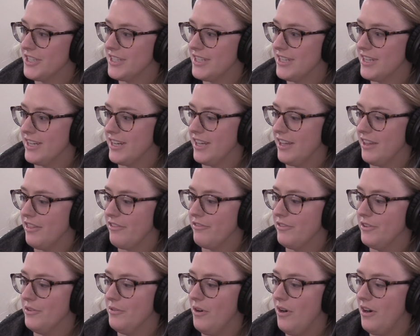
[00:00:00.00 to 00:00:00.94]
Just getting
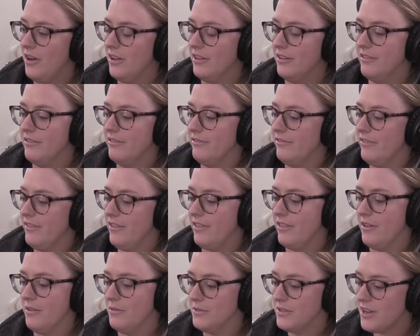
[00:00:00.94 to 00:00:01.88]
through all of
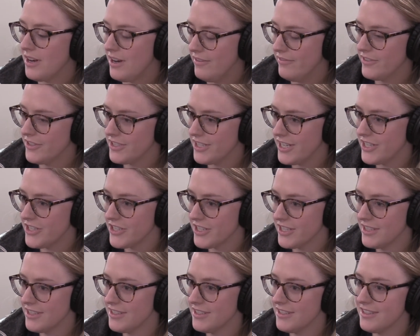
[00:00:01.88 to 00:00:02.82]
those
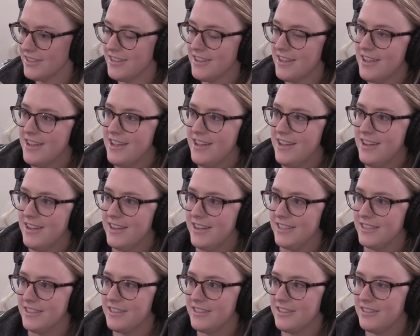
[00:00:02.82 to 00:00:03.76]
conversations,
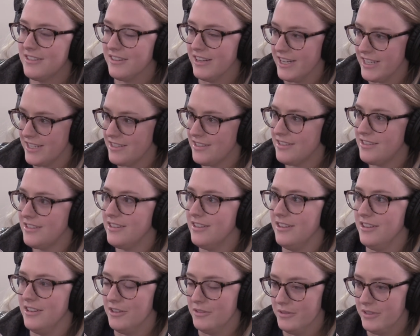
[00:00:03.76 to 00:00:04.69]
it's great
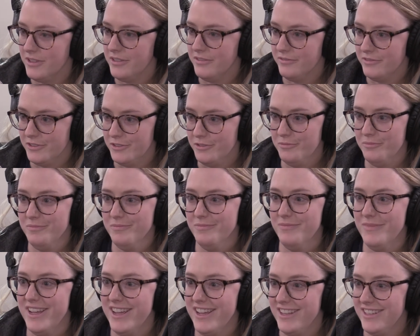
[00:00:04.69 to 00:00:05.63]
to go in the
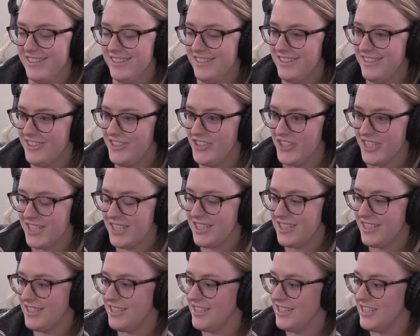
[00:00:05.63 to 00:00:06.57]
room and
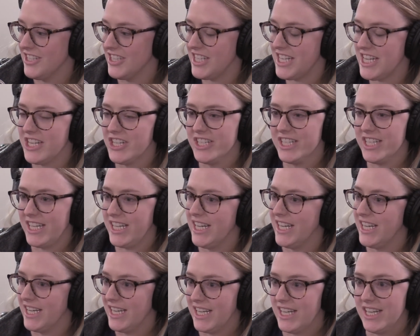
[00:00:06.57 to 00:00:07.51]
just hear it
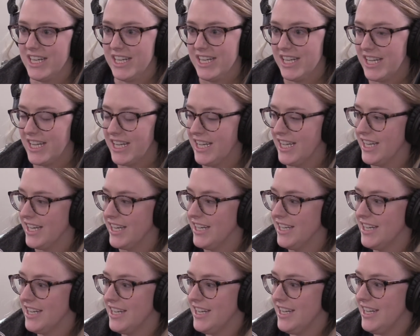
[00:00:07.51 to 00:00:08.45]
again and again and
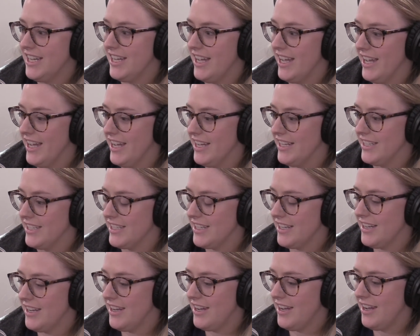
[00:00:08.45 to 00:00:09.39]
again,
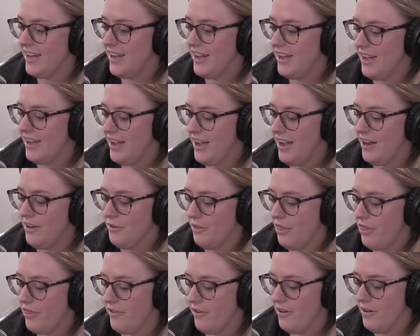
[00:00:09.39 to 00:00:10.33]
and
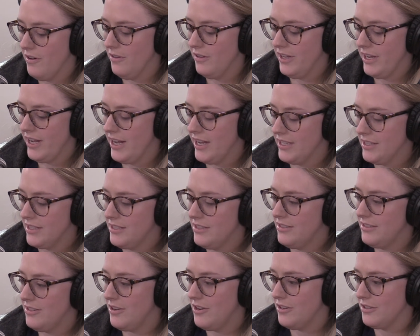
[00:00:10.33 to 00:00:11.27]
how thoroughly
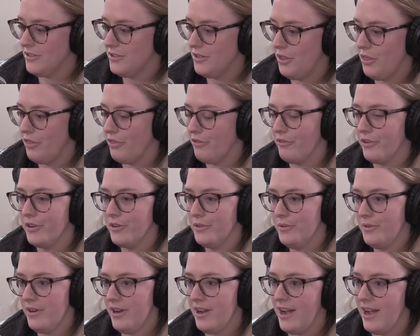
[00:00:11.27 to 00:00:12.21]
it's talked
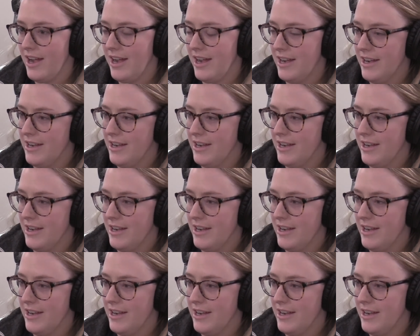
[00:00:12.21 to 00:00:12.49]
through.